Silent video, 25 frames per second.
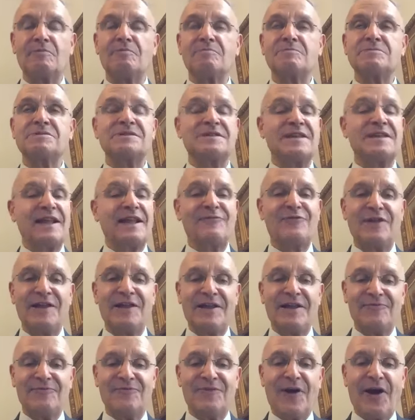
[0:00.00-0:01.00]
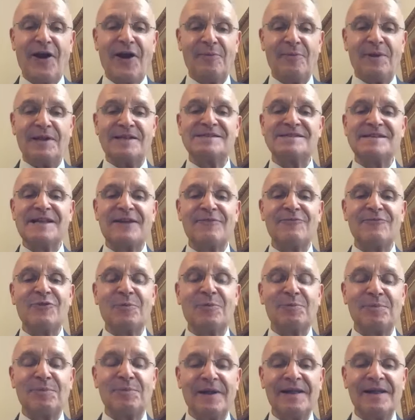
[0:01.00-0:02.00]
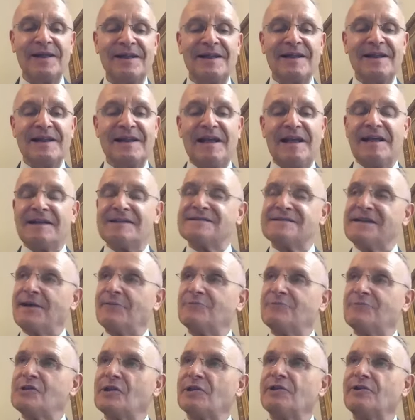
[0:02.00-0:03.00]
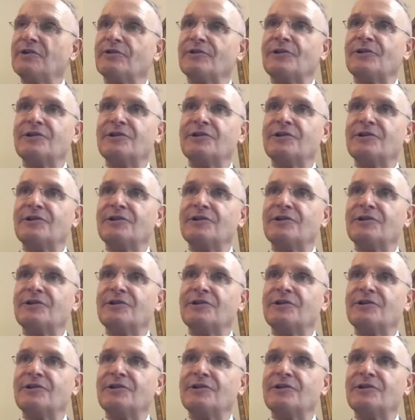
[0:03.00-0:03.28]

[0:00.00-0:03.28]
save the environment, sounds a little